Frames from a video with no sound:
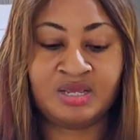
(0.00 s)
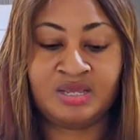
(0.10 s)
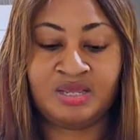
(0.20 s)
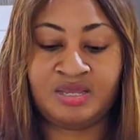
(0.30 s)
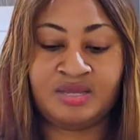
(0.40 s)

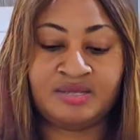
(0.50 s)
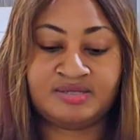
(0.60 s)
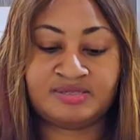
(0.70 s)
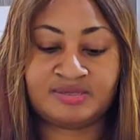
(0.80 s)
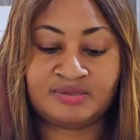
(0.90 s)
Yeah,
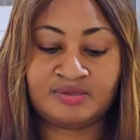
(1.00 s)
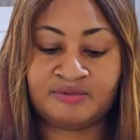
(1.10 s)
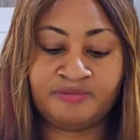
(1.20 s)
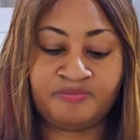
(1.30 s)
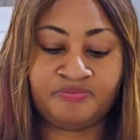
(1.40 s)
so
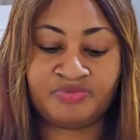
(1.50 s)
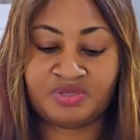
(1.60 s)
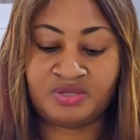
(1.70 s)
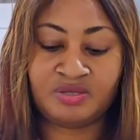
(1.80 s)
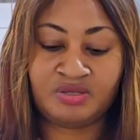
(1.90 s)

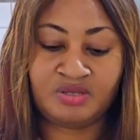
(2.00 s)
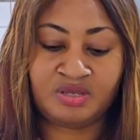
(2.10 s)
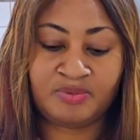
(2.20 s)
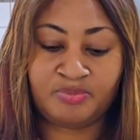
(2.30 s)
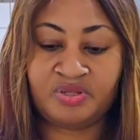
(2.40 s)

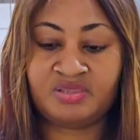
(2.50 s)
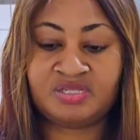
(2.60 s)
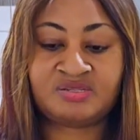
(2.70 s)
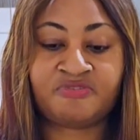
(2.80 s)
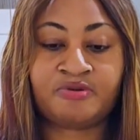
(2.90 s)
I got
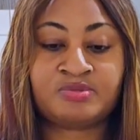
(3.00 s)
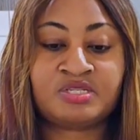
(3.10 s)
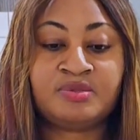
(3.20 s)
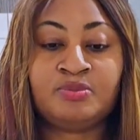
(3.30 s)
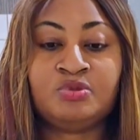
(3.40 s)
this from
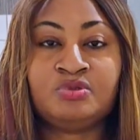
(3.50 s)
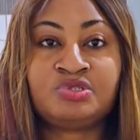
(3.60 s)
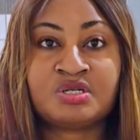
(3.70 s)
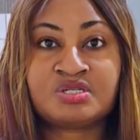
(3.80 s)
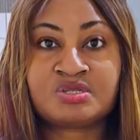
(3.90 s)
Temu
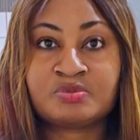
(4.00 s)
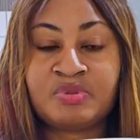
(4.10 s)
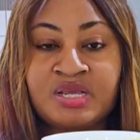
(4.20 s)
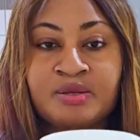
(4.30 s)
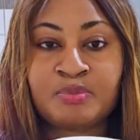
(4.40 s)
just to
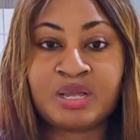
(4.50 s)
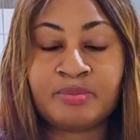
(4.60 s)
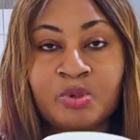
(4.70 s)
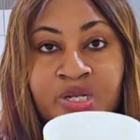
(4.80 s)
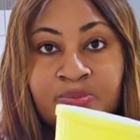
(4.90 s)
make my
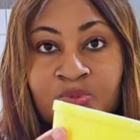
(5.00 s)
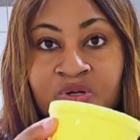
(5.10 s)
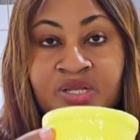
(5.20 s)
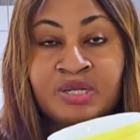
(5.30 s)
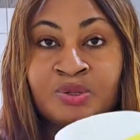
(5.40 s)
moi
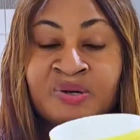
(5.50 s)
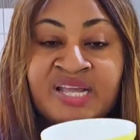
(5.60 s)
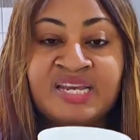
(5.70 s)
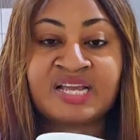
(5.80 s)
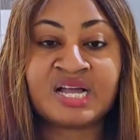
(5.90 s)
moi or
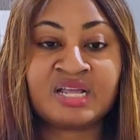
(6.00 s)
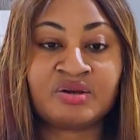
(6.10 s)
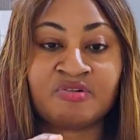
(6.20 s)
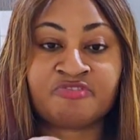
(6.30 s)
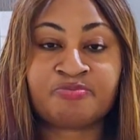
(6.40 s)
any kind
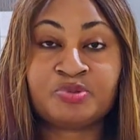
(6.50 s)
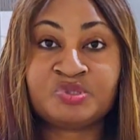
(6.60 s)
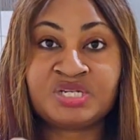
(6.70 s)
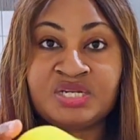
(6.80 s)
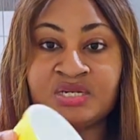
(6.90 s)
of
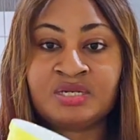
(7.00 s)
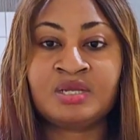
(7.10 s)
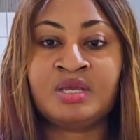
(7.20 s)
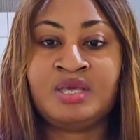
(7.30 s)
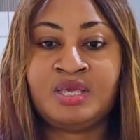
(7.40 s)
pudding.
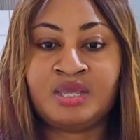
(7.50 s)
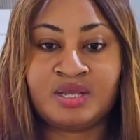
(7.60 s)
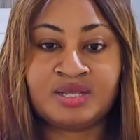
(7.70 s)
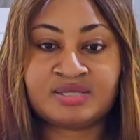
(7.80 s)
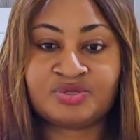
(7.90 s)

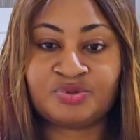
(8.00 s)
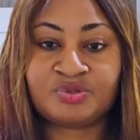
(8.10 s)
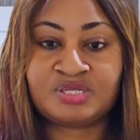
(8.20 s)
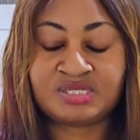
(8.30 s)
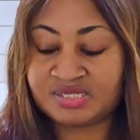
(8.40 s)
Yeah, so
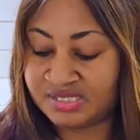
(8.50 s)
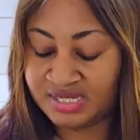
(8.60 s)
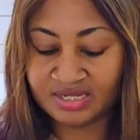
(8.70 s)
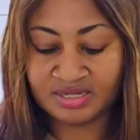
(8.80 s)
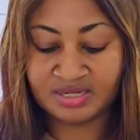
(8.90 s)
this is
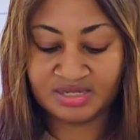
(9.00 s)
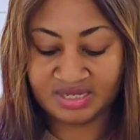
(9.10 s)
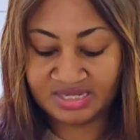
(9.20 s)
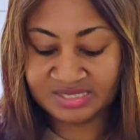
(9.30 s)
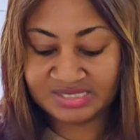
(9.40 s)
it.
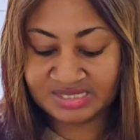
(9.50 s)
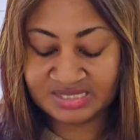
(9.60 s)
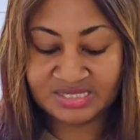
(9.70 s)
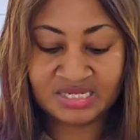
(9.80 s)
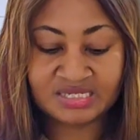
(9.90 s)
It's
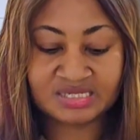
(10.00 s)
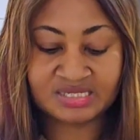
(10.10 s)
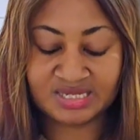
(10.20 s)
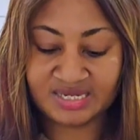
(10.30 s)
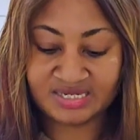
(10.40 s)
6
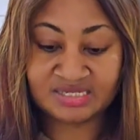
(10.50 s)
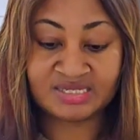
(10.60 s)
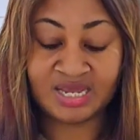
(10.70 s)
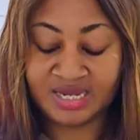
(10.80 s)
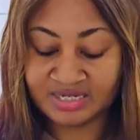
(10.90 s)

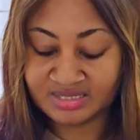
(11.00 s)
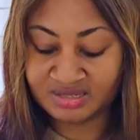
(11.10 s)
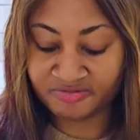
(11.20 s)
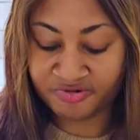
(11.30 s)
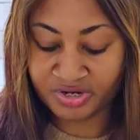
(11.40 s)
inside,
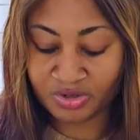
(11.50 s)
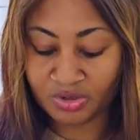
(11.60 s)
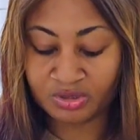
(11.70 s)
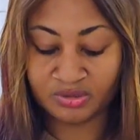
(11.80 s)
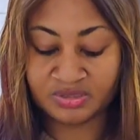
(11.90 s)
different
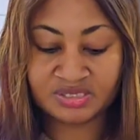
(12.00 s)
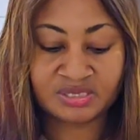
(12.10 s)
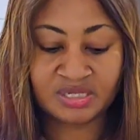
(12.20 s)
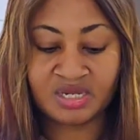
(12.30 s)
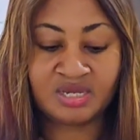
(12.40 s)
colors.
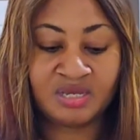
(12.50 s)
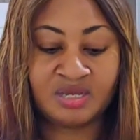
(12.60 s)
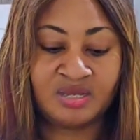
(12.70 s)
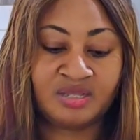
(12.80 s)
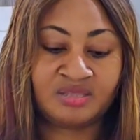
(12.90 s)

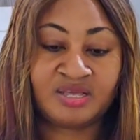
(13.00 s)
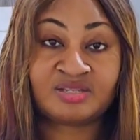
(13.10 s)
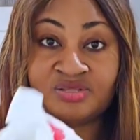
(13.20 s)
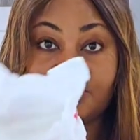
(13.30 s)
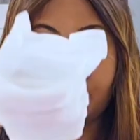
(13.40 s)
That's
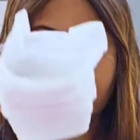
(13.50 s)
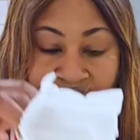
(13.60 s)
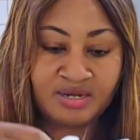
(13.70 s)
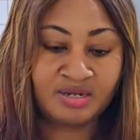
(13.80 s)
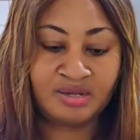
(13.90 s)
the red,